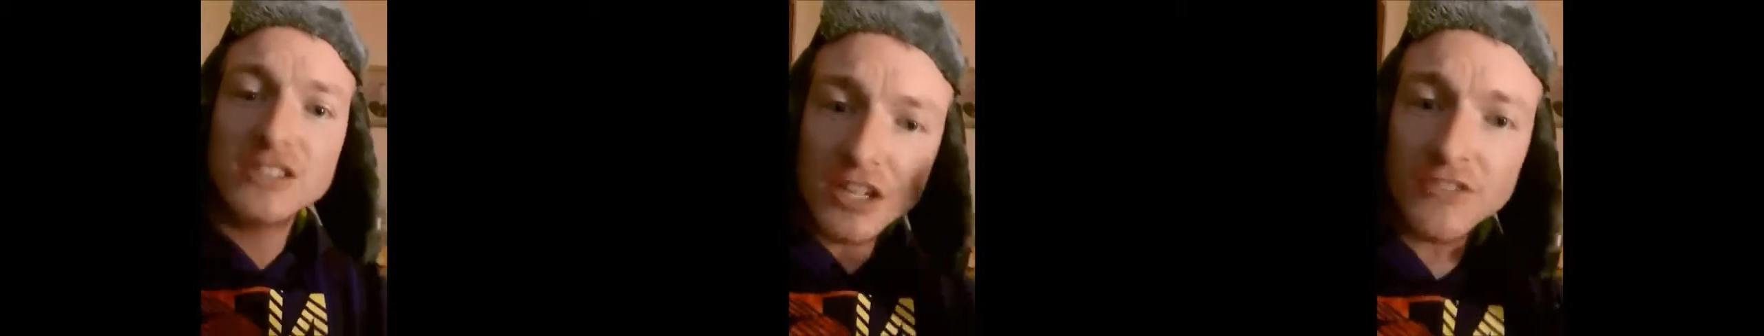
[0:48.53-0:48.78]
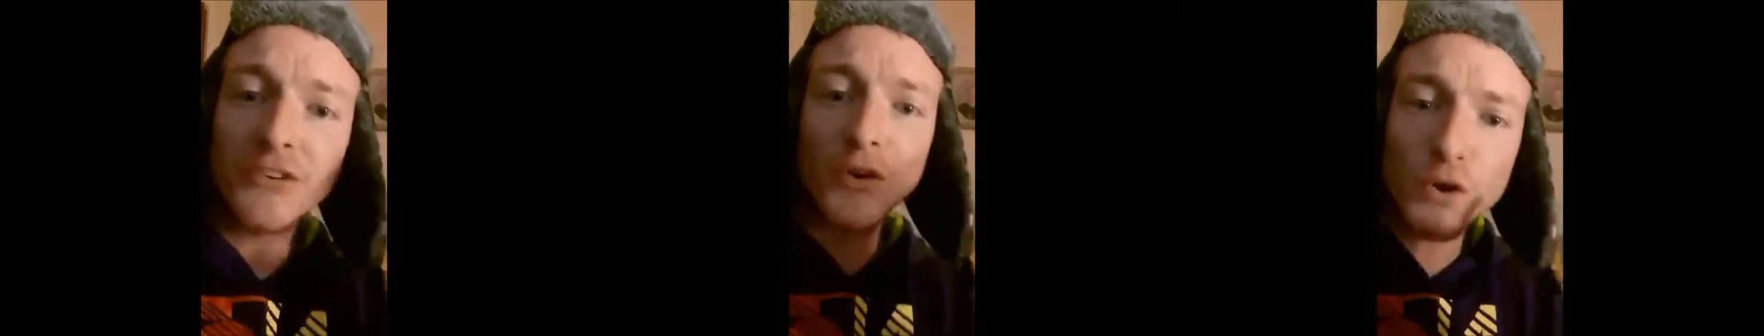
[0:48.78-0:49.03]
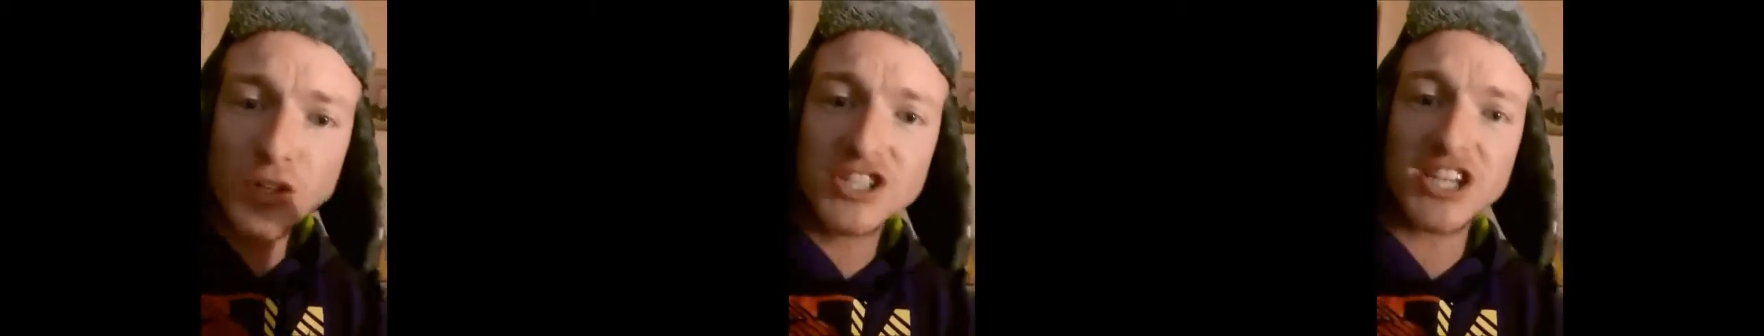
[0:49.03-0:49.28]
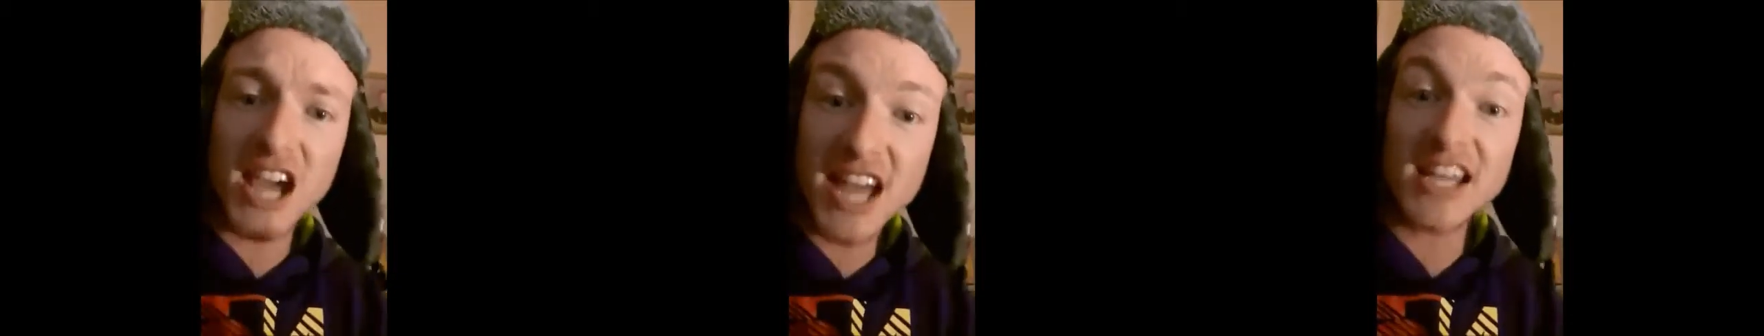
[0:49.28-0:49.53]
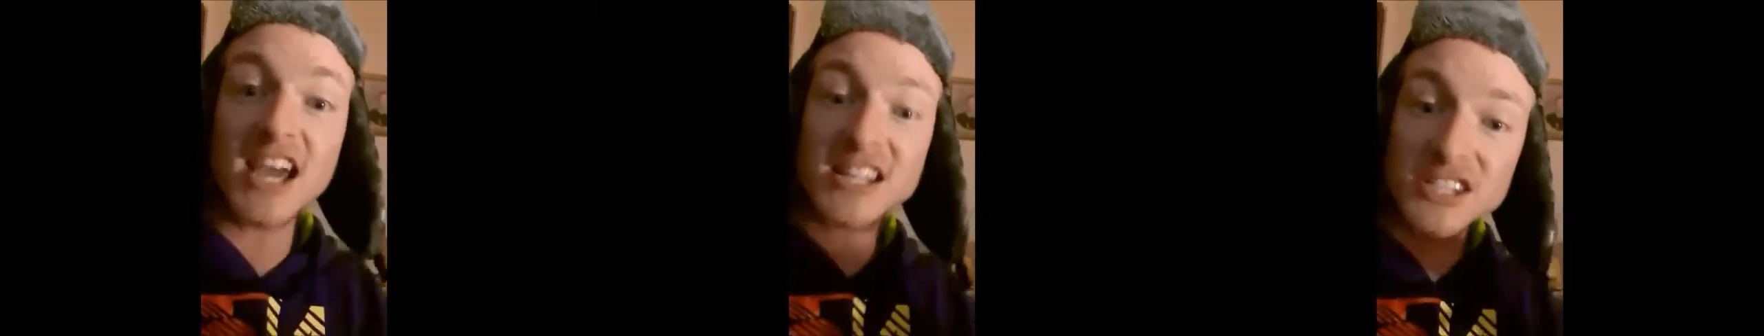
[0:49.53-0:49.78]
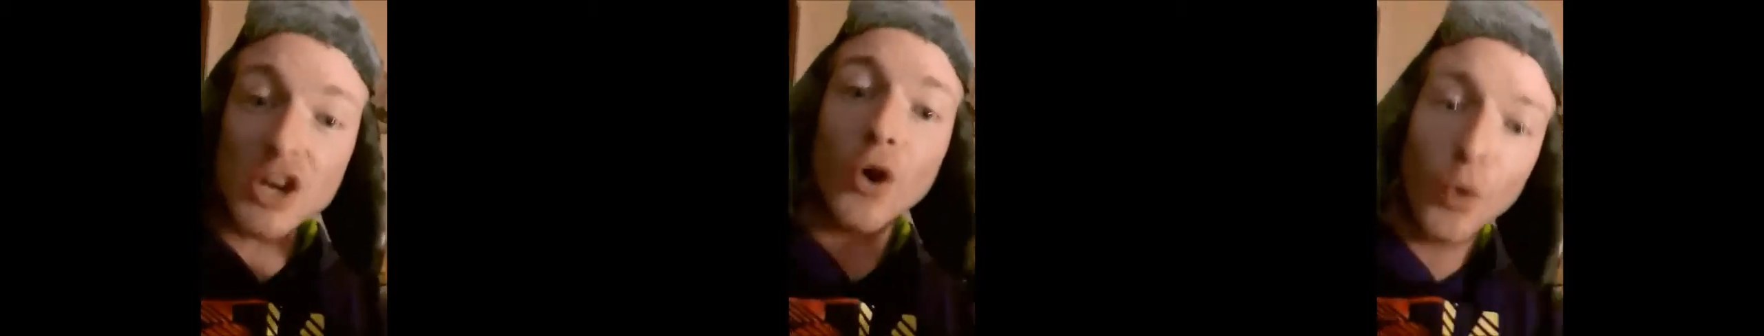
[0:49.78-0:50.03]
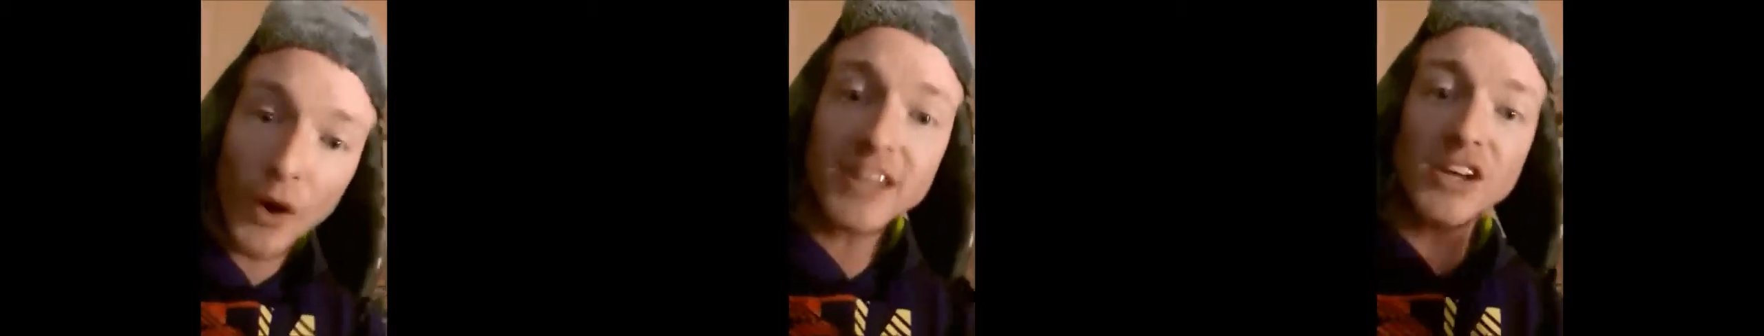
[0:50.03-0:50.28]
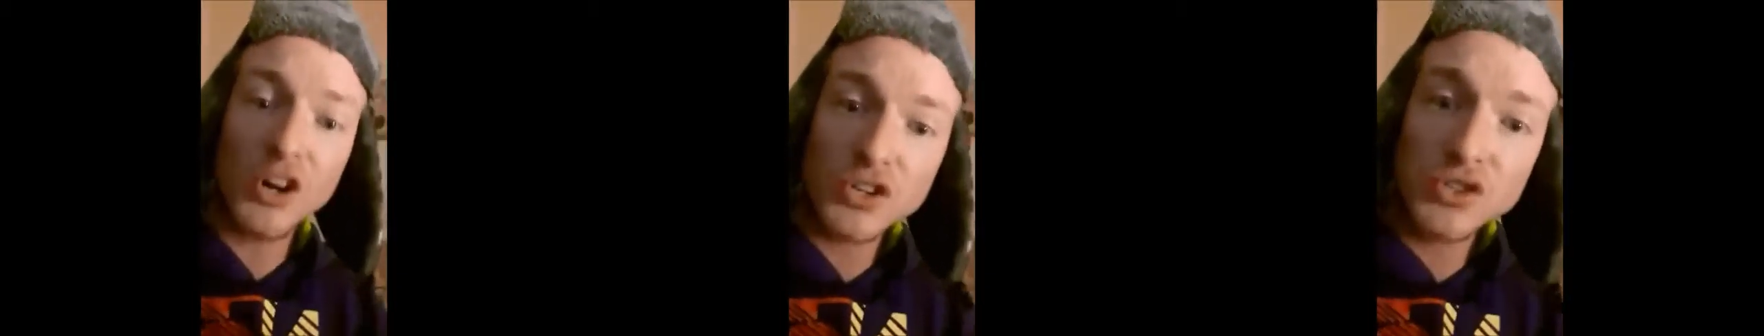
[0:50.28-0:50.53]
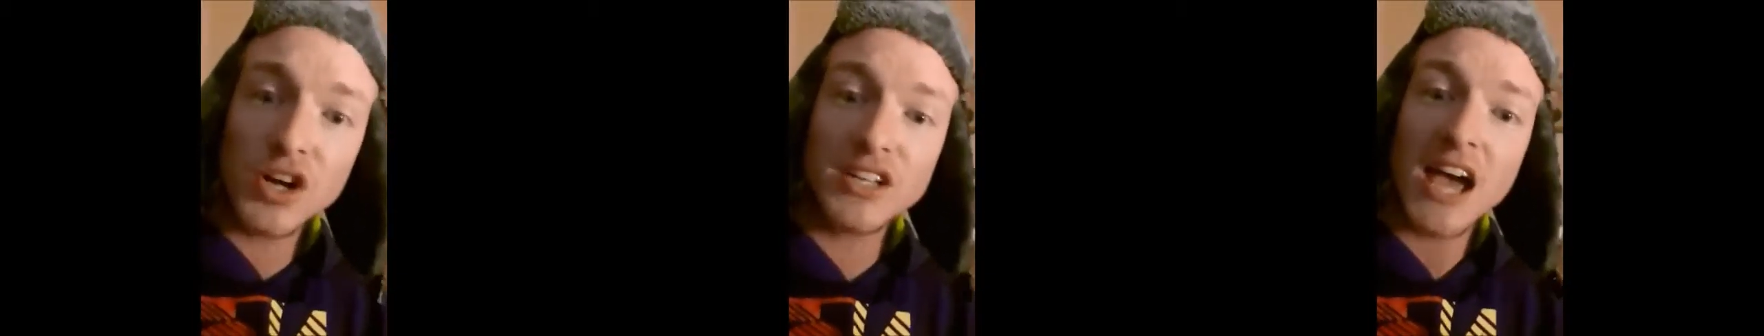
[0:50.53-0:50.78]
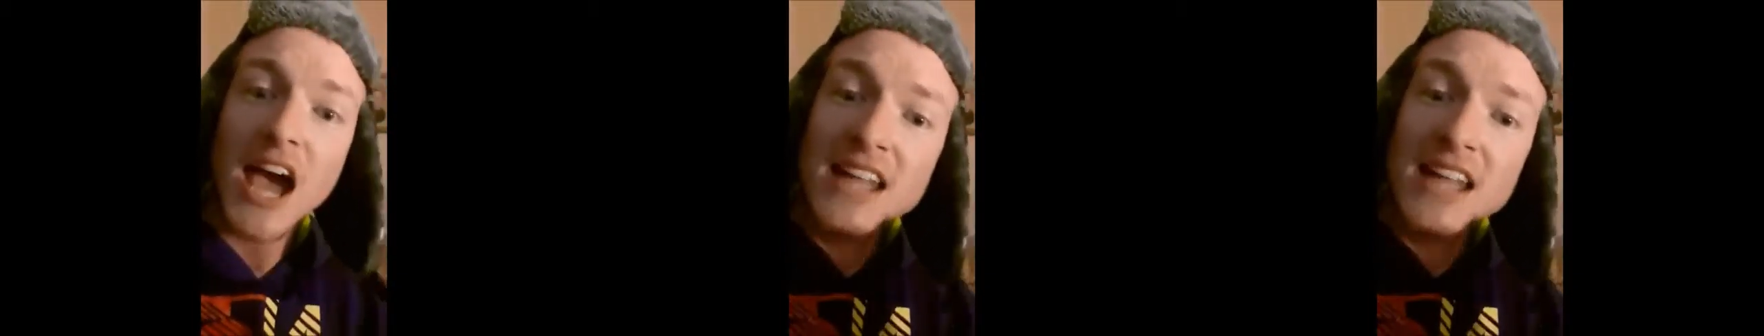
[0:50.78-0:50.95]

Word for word: To vote Jade, it's 0800